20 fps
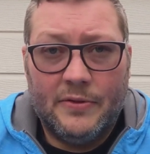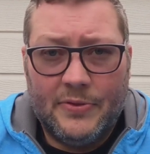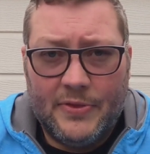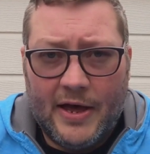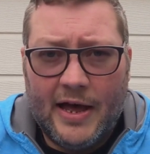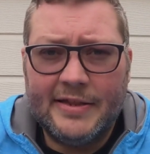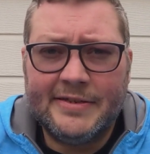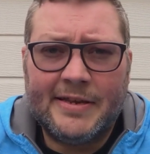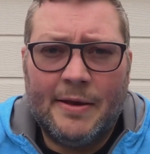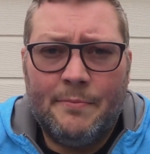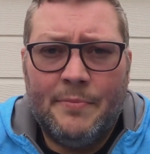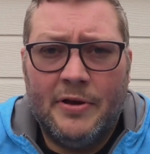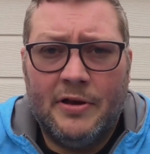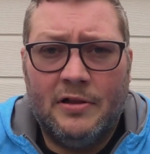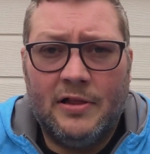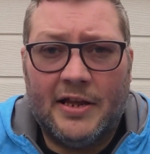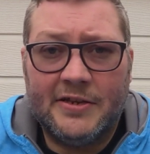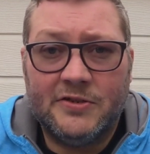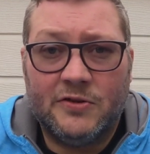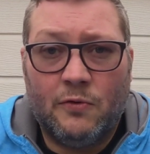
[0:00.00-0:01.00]
their tempered
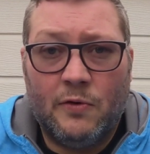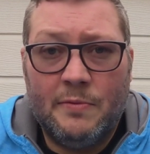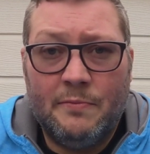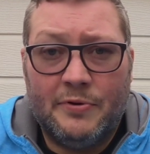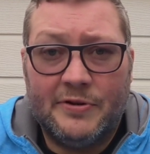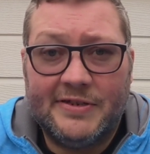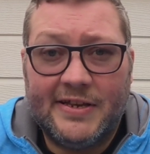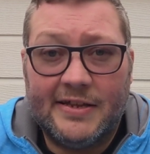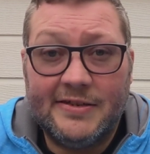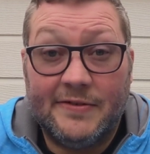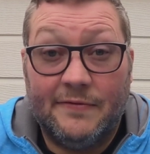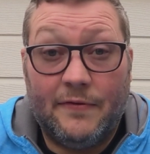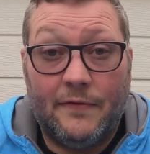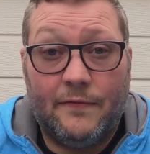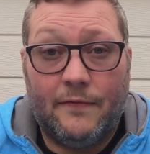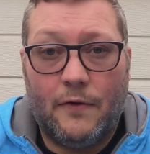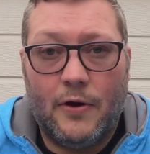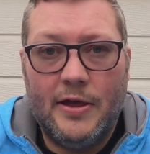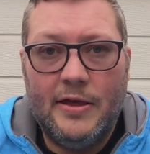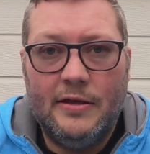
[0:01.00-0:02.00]
glass screen protector for
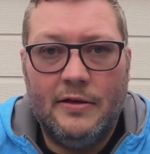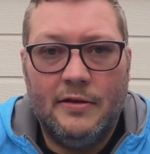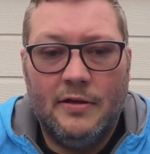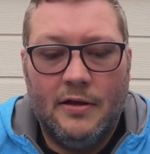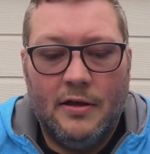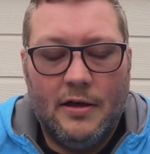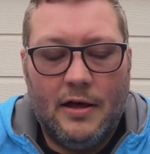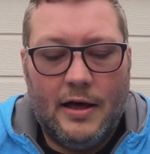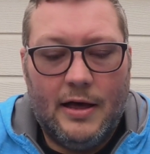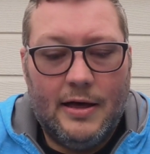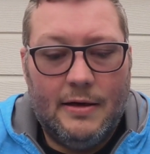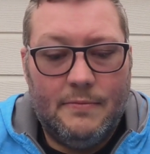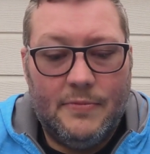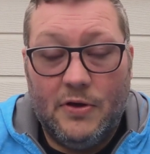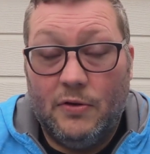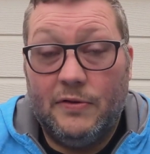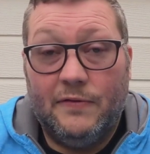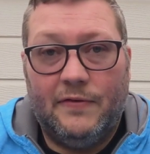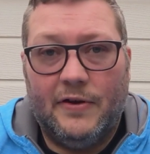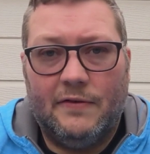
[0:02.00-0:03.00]
free. The
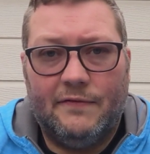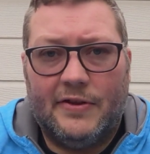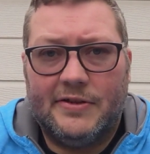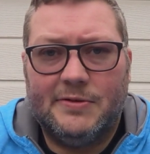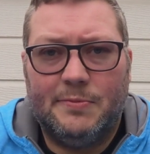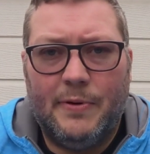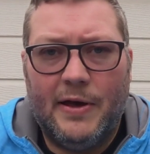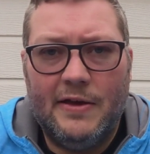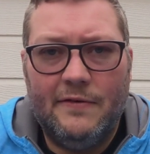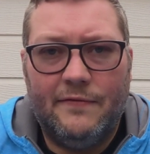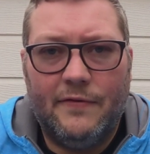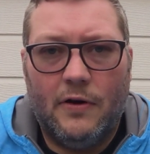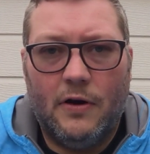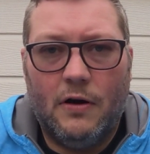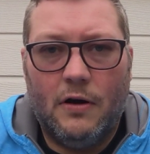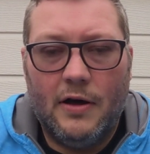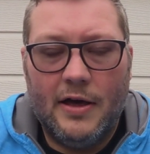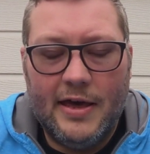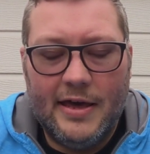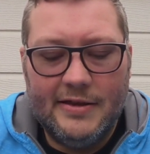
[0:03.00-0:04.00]
only thing I've had to pay
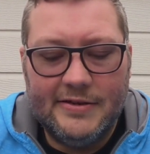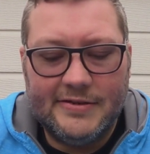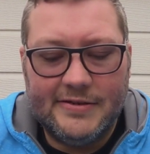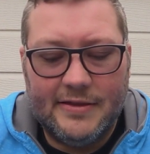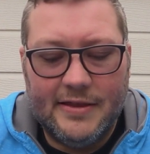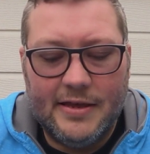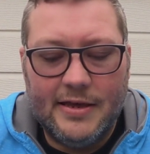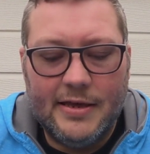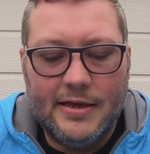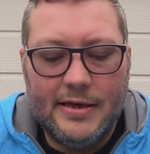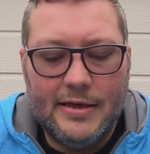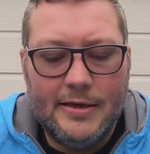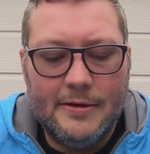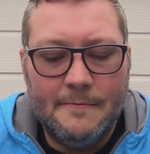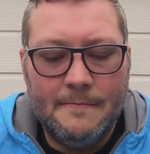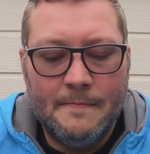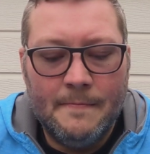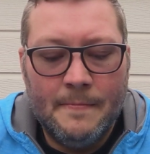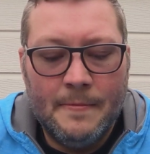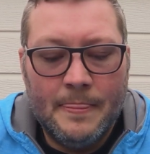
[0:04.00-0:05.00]
for is the
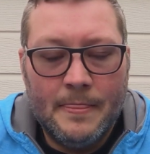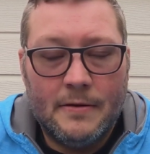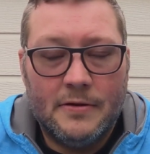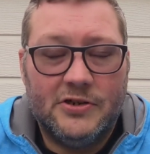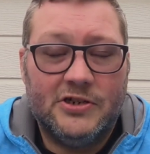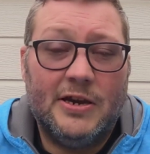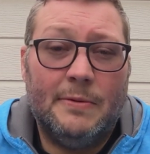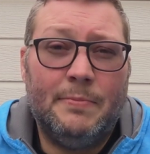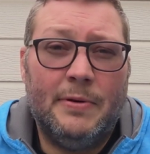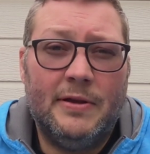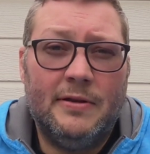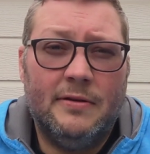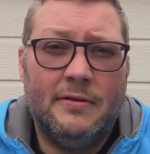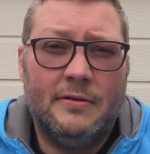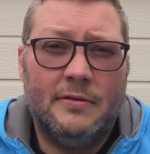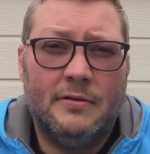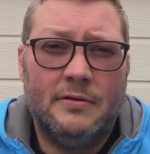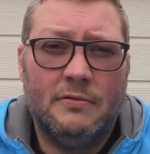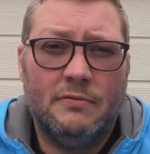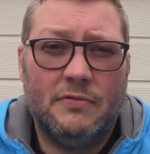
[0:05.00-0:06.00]
shipping,
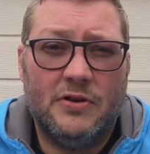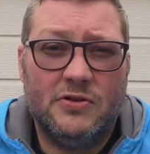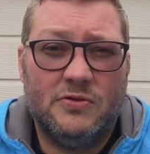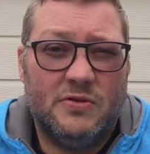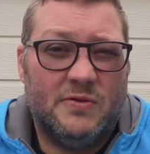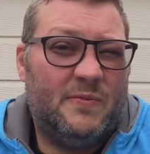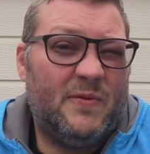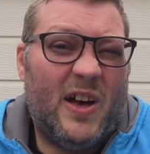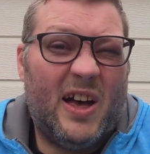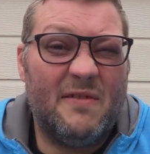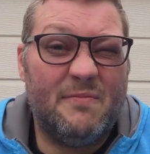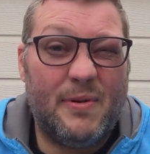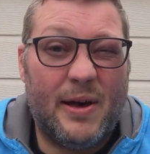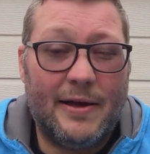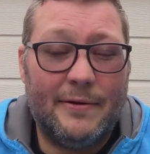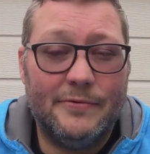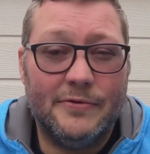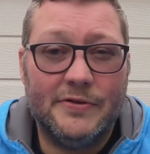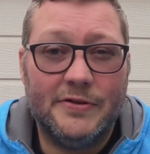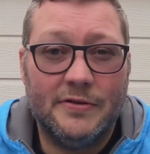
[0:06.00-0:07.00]
which was
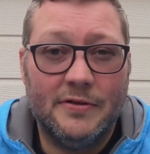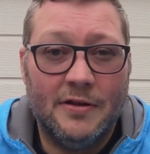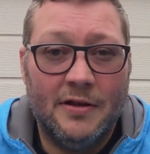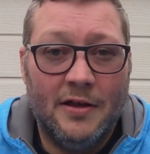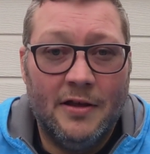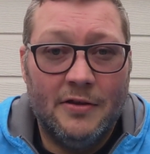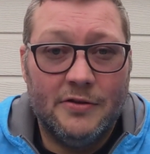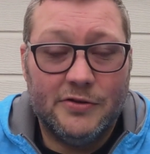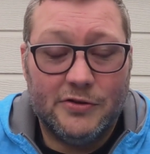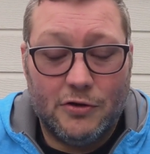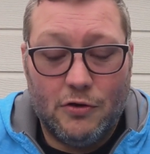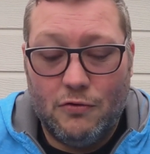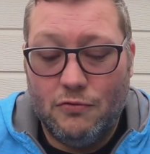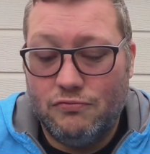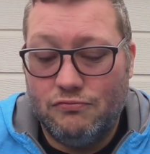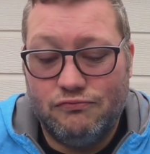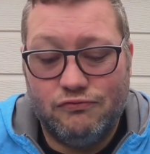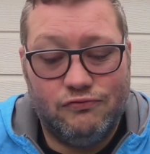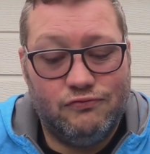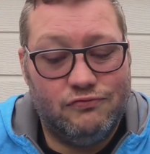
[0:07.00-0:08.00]
£5. So
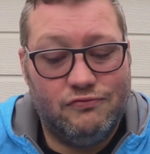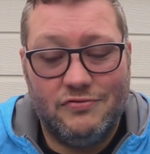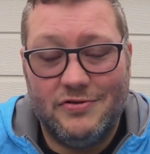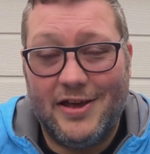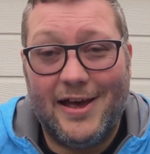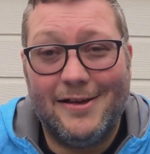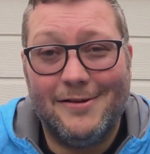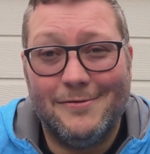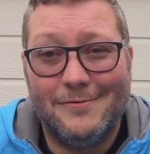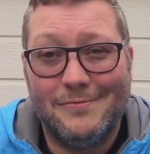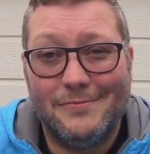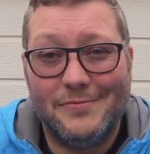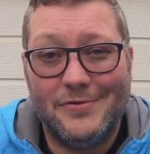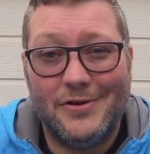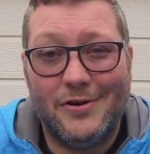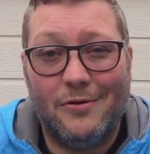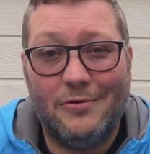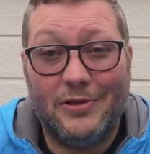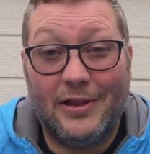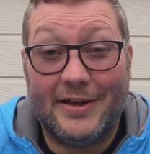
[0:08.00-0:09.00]
yeah,
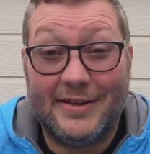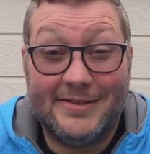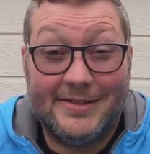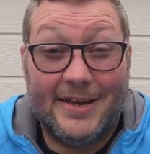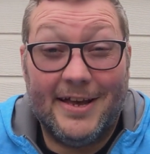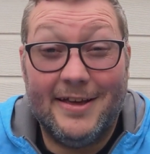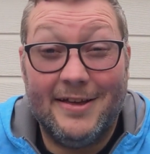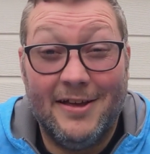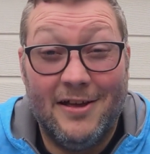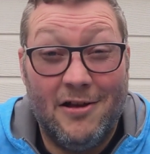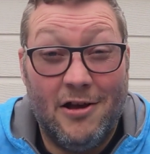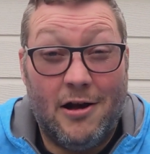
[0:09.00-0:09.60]
you know, like I say,